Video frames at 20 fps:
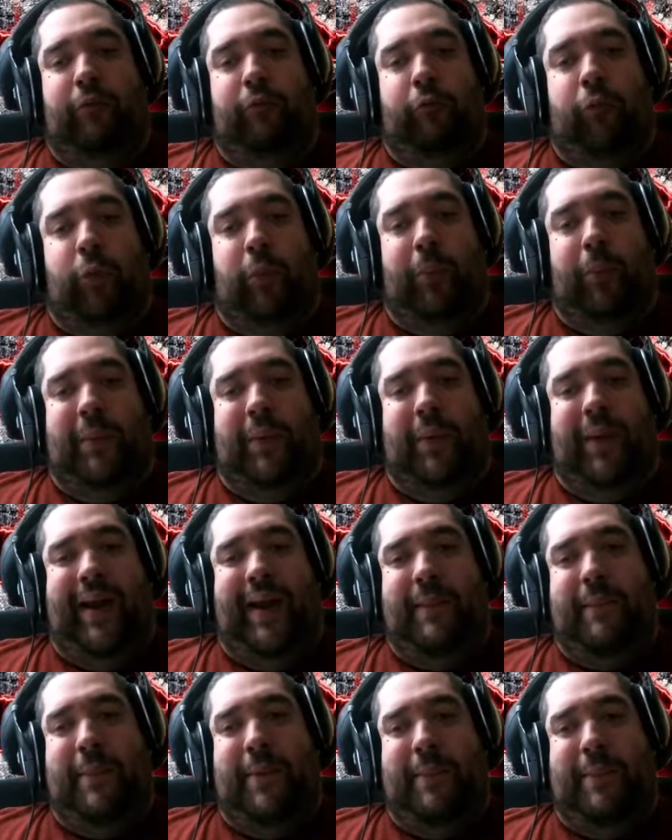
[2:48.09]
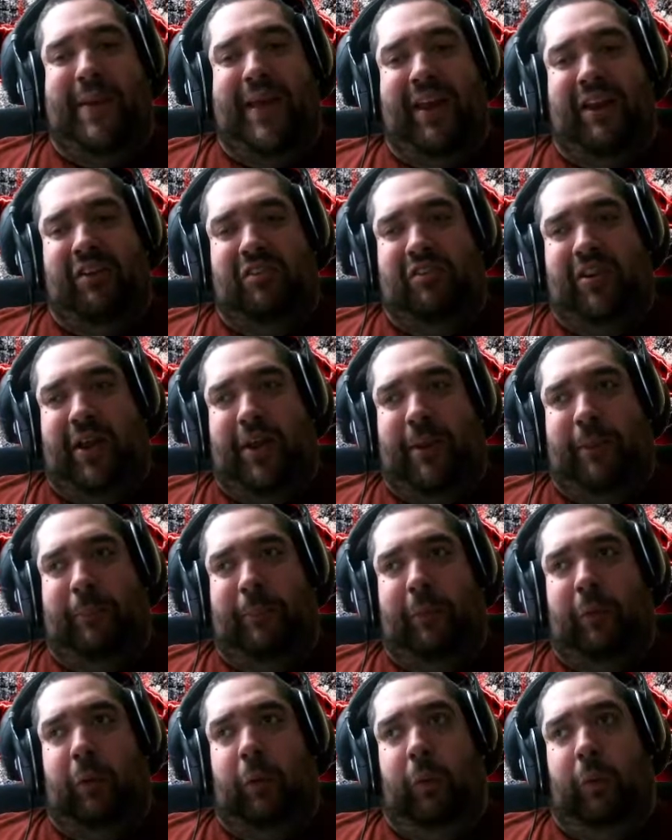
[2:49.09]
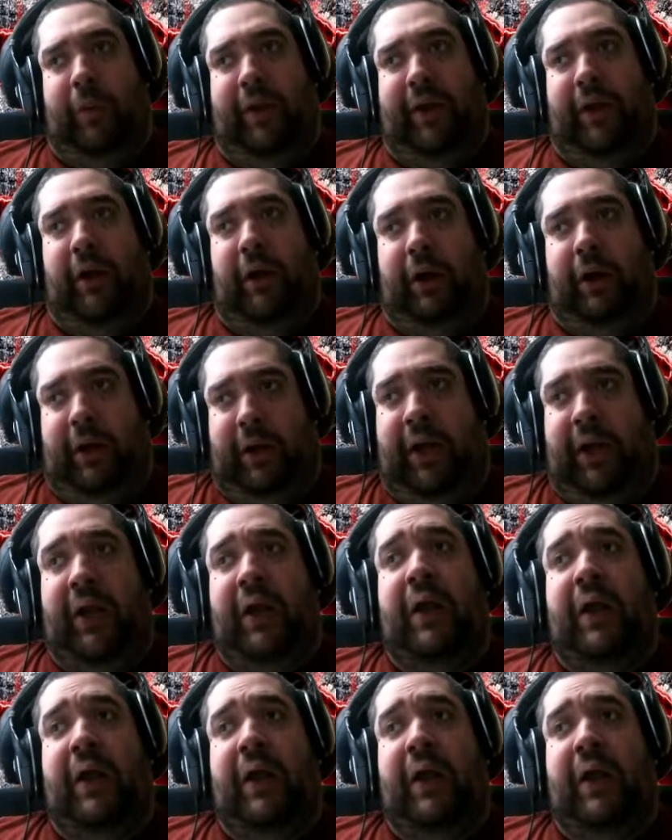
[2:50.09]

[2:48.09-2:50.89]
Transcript: former MMA champ Cole Young,